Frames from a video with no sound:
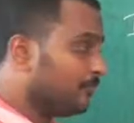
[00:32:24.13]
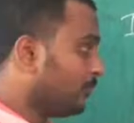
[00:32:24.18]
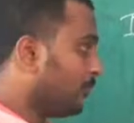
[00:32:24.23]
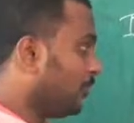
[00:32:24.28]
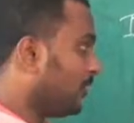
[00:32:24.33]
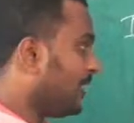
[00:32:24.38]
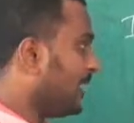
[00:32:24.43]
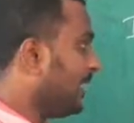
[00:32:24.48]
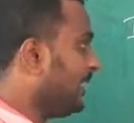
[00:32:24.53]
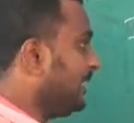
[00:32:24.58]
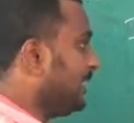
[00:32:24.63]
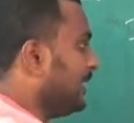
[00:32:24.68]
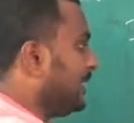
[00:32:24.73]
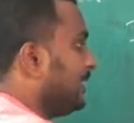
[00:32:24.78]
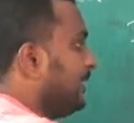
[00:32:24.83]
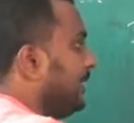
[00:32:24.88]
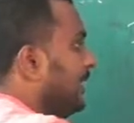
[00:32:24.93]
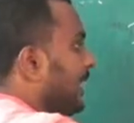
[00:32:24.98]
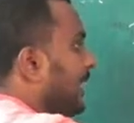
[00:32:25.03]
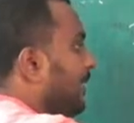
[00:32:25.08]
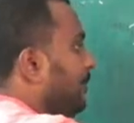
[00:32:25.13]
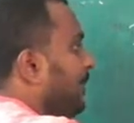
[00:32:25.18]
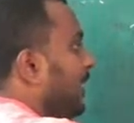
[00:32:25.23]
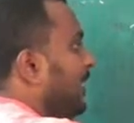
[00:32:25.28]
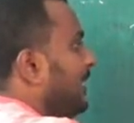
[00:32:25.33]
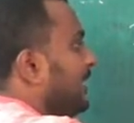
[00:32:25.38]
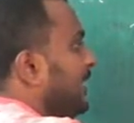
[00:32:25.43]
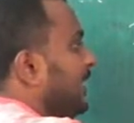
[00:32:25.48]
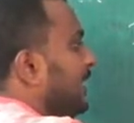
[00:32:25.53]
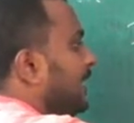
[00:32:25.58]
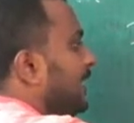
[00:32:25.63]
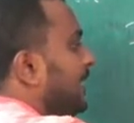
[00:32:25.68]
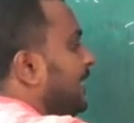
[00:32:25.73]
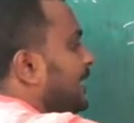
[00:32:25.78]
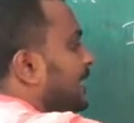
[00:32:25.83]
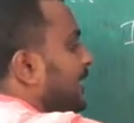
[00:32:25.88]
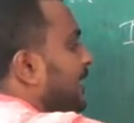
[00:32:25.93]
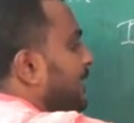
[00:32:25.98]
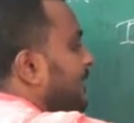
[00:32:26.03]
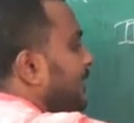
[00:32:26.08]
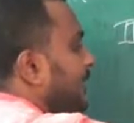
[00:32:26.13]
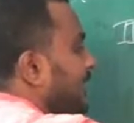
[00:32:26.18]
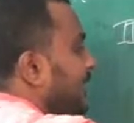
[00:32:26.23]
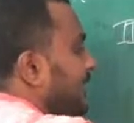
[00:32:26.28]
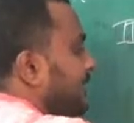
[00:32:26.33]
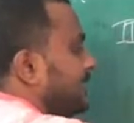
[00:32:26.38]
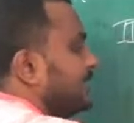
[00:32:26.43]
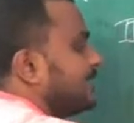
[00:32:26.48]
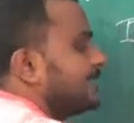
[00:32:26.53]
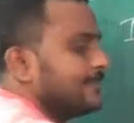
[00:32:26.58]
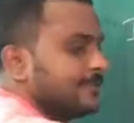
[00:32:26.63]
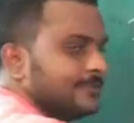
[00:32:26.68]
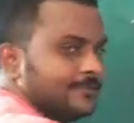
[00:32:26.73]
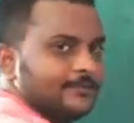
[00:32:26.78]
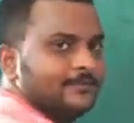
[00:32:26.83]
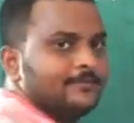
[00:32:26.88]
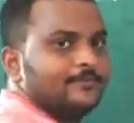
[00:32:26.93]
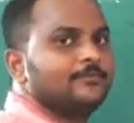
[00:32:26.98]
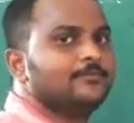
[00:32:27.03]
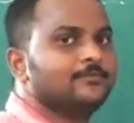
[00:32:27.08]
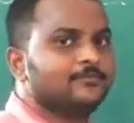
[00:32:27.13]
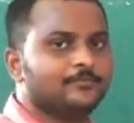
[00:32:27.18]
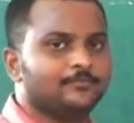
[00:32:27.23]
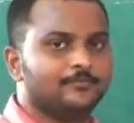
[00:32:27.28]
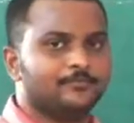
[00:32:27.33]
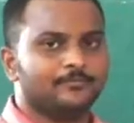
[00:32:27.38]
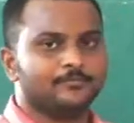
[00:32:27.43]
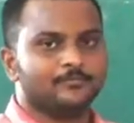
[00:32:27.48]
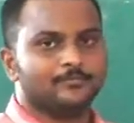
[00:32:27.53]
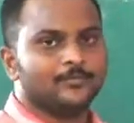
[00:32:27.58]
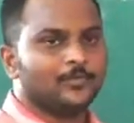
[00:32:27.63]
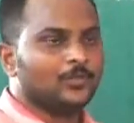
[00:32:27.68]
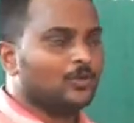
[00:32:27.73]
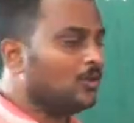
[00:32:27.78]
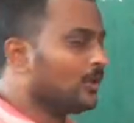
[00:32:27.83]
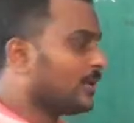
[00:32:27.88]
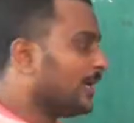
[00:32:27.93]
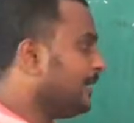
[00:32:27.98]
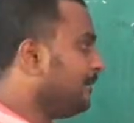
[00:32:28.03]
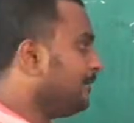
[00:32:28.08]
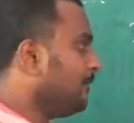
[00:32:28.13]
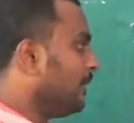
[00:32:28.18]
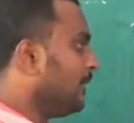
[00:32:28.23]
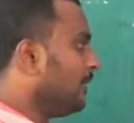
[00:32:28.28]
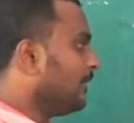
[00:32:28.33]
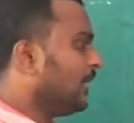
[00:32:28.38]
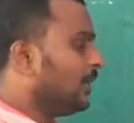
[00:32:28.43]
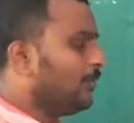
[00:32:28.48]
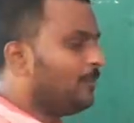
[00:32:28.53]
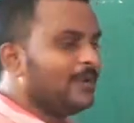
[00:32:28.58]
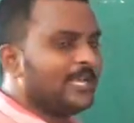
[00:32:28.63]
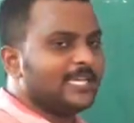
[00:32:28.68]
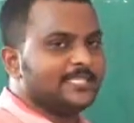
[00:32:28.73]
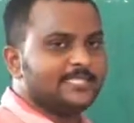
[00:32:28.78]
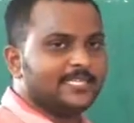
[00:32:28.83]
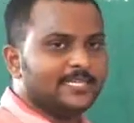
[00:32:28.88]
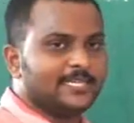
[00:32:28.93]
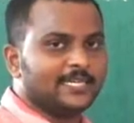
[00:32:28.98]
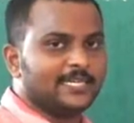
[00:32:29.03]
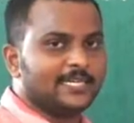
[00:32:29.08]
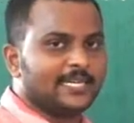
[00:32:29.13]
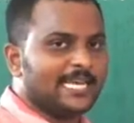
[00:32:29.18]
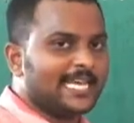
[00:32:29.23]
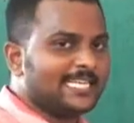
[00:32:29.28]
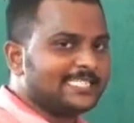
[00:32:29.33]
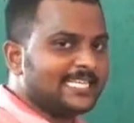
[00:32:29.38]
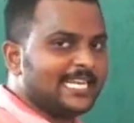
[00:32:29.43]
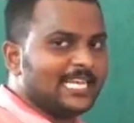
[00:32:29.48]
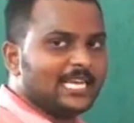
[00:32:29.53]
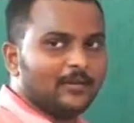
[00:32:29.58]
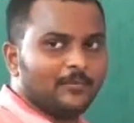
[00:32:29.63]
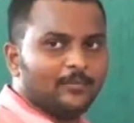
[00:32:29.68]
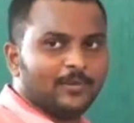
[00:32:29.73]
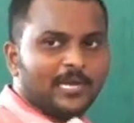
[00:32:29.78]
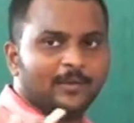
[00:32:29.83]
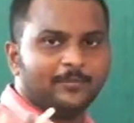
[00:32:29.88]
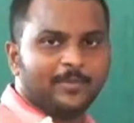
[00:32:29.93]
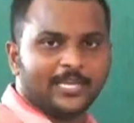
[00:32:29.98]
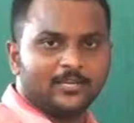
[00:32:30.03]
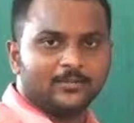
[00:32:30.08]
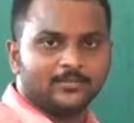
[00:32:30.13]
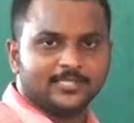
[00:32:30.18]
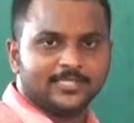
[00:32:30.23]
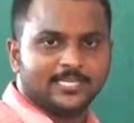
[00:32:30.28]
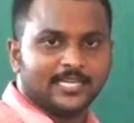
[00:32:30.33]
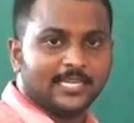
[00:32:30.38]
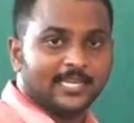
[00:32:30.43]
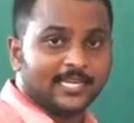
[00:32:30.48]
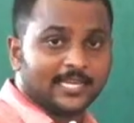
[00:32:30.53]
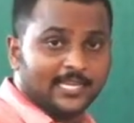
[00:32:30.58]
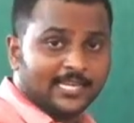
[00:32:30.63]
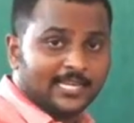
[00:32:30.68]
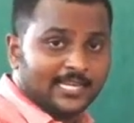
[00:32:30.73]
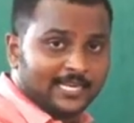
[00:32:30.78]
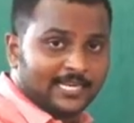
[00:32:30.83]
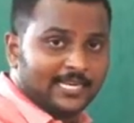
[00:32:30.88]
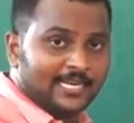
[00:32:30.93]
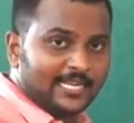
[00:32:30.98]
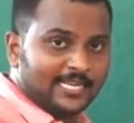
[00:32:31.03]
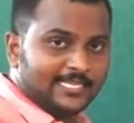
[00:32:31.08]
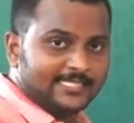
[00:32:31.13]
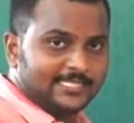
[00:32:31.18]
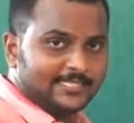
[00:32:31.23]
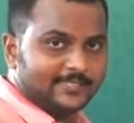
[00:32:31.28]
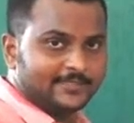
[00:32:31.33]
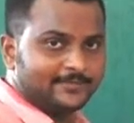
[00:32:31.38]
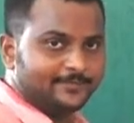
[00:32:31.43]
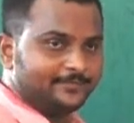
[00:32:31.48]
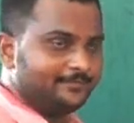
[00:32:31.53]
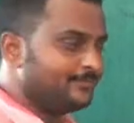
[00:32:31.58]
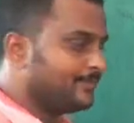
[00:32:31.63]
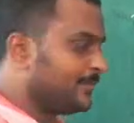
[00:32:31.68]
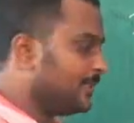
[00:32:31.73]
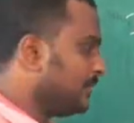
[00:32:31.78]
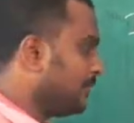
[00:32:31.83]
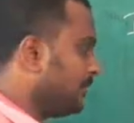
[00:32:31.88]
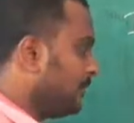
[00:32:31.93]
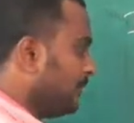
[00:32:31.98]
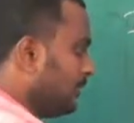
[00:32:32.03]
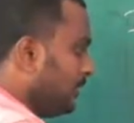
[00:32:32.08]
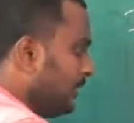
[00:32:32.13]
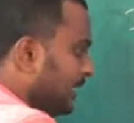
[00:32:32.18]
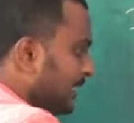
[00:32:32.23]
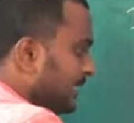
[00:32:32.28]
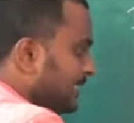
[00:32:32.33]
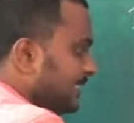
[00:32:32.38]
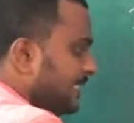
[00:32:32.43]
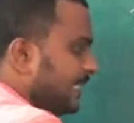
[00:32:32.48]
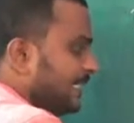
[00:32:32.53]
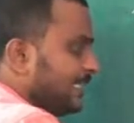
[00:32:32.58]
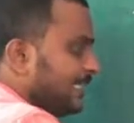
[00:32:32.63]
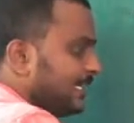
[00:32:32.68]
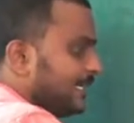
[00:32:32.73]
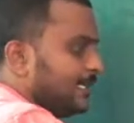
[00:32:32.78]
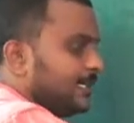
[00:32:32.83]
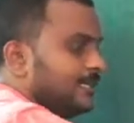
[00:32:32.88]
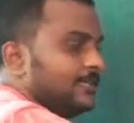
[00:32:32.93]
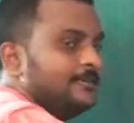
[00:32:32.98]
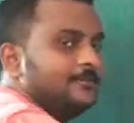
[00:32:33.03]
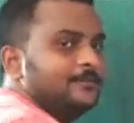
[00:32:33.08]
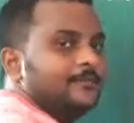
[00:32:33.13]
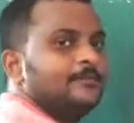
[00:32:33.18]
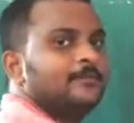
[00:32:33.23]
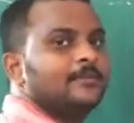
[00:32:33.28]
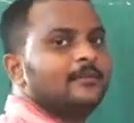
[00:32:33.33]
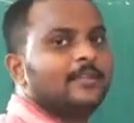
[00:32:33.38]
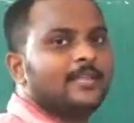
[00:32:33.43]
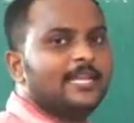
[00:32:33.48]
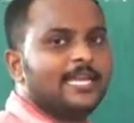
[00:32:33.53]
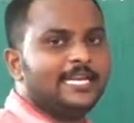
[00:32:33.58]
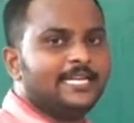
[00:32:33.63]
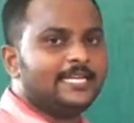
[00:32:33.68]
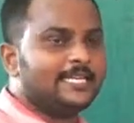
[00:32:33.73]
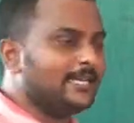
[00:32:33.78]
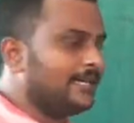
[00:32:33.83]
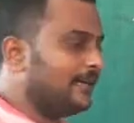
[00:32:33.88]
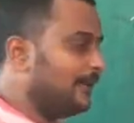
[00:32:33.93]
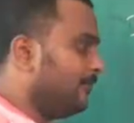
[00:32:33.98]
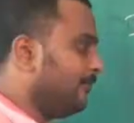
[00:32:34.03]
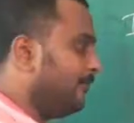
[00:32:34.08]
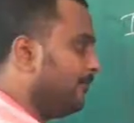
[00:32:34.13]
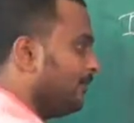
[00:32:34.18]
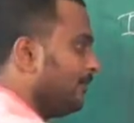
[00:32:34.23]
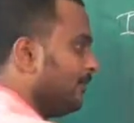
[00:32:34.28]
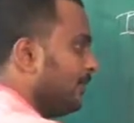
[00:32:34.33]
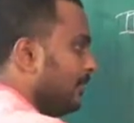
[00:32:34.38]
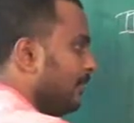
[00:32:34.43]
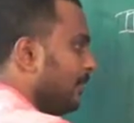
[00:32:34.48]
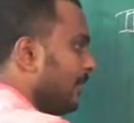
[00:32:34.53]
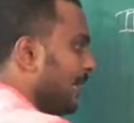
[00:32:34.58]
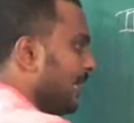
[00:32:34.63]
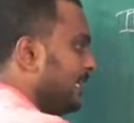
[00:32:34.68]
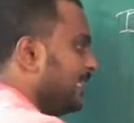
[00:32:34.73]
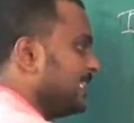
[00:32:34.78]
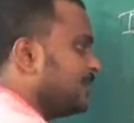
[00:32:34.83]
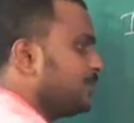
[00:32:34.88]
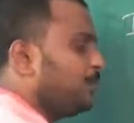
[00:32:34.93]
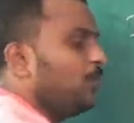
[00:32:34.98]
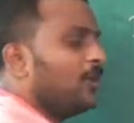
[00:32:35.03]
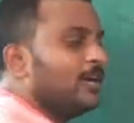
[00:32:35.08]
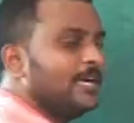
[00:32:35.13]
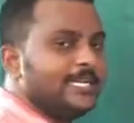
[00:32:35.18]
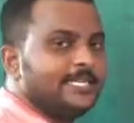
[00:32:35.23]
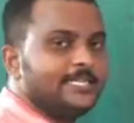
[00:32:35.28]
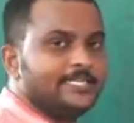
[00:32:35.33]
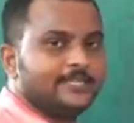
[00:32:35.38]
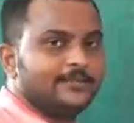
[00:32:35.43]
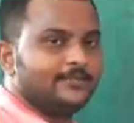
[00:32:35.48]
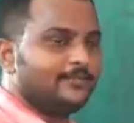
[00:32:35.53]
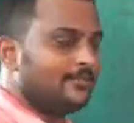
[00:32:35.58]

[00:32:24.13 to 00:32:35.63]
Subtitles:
protractor and write the readings. Okay, now place the glass lamp and by using a laser incident the light at this point